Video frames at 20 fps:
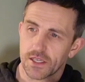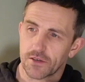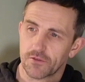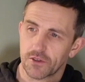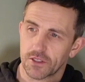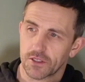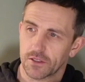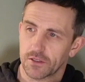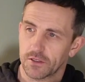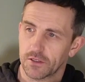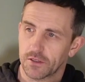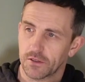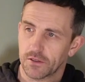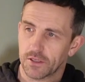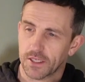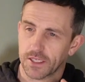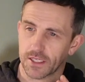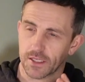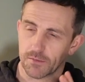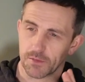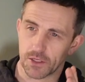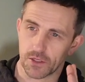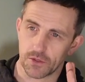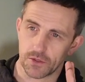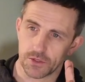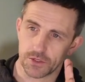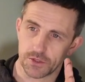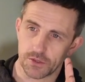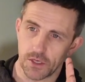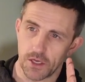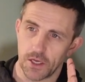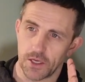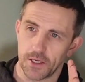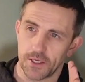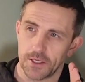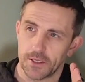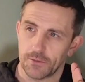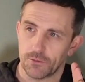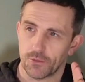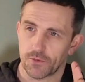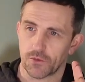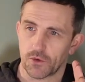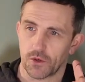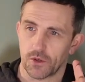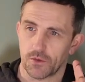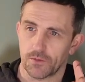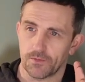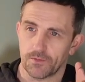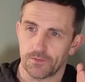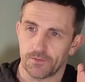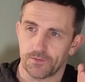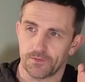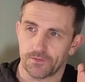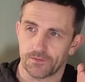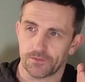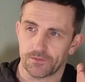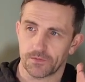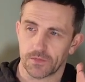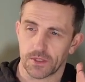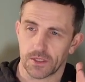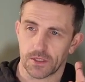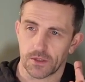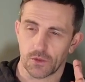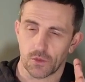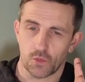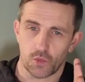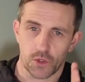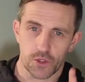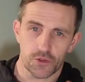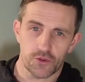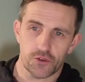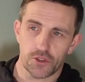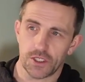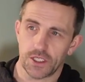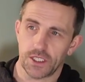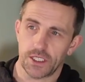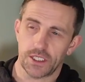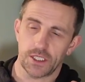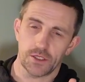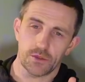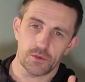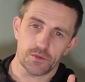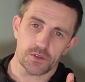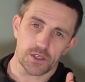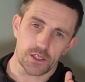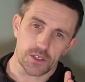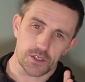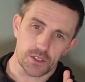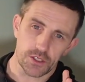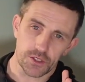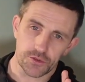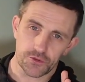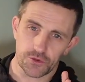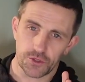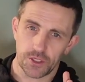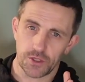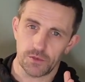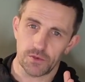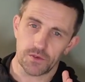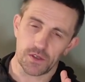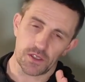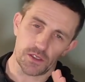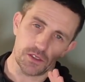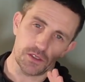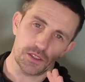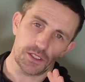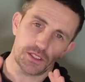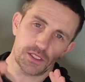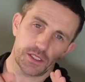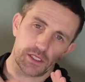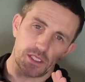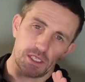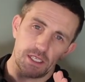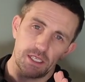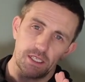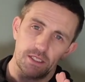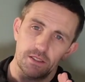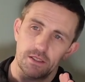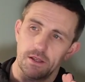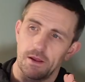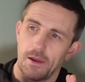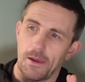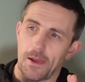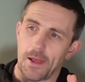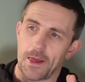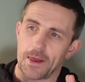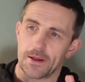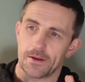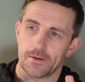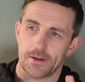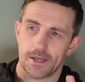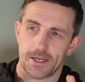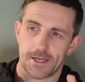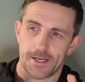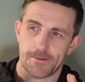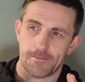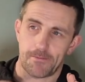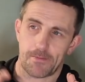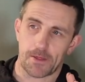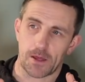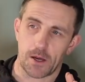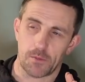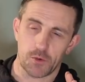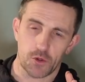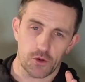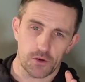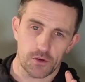I really like, because we've got one tree here, we've got another tree, we've got a leading line coming